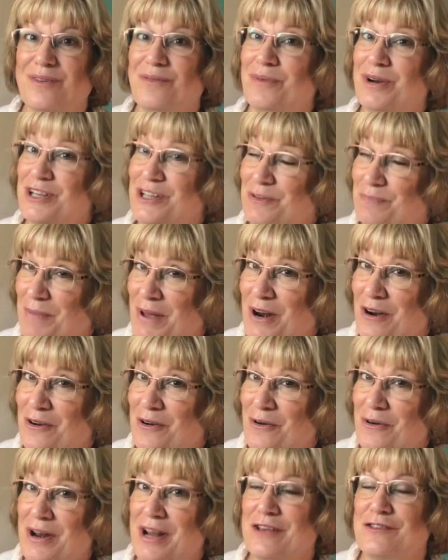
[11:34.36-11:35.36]
which is better
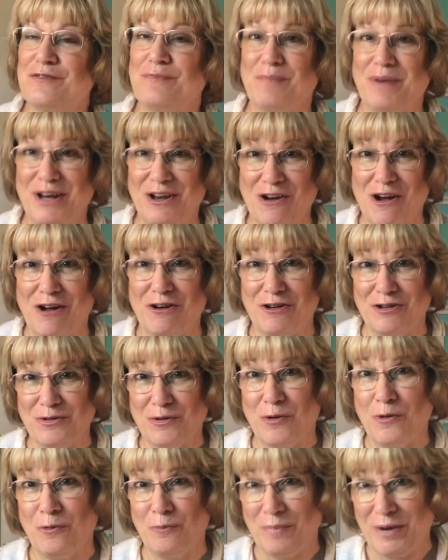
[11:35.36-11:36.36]
known as my daughter's
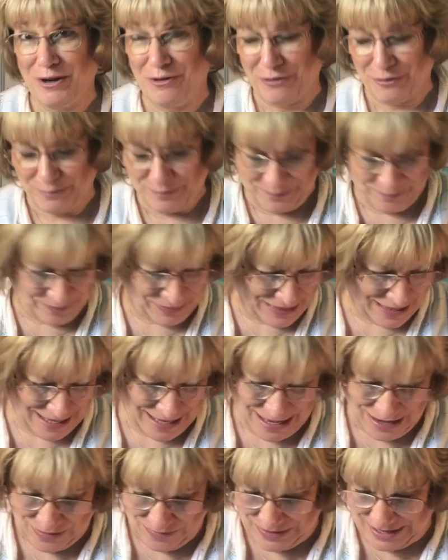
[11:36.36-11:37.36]
old bedroom.
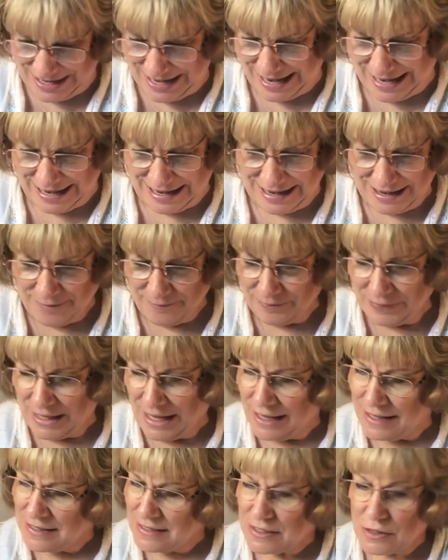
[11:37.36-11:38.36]
Okay,
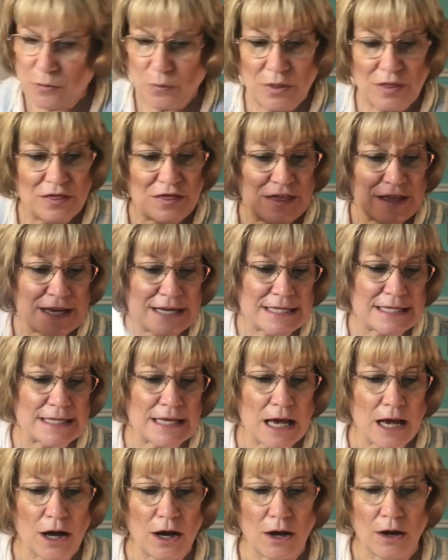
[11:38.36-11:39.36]
so this
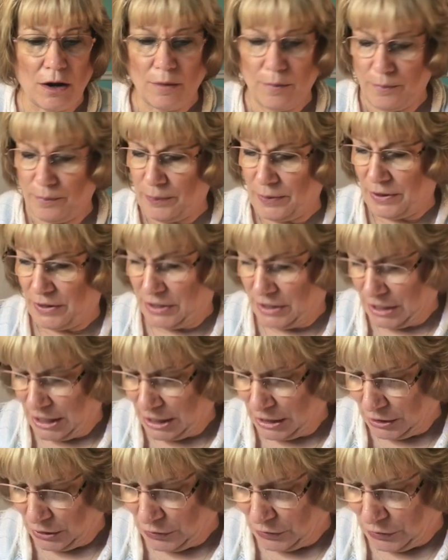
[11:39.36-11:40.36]

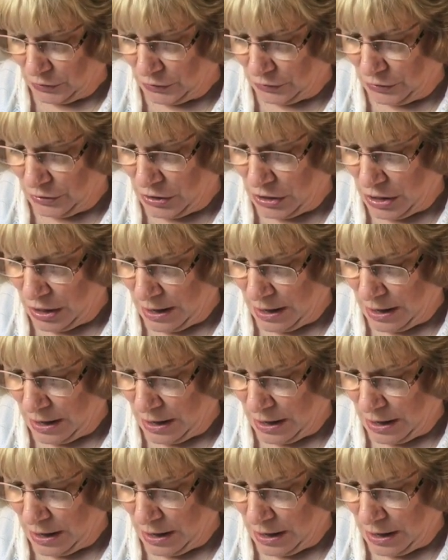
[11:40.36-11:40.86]
particular